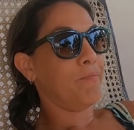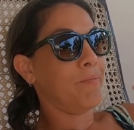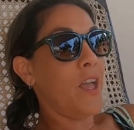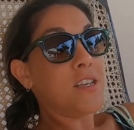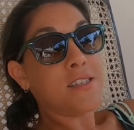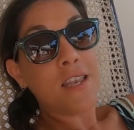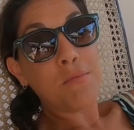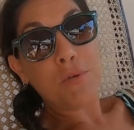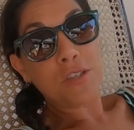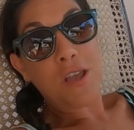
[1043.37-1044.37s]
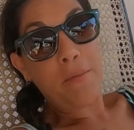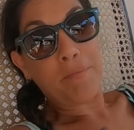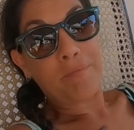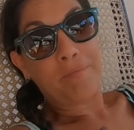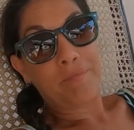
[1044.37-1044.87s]
I just need more
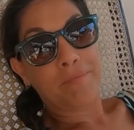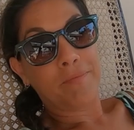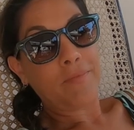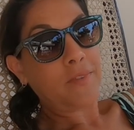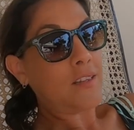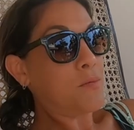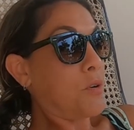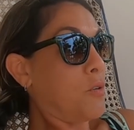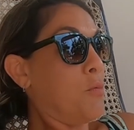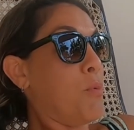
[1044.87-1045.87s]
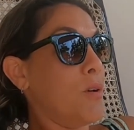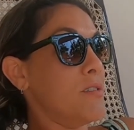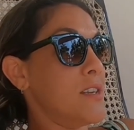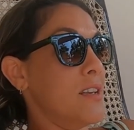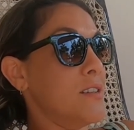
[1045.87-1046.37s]
time. That's what it all boils
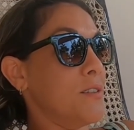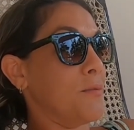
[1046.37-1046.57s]
down to.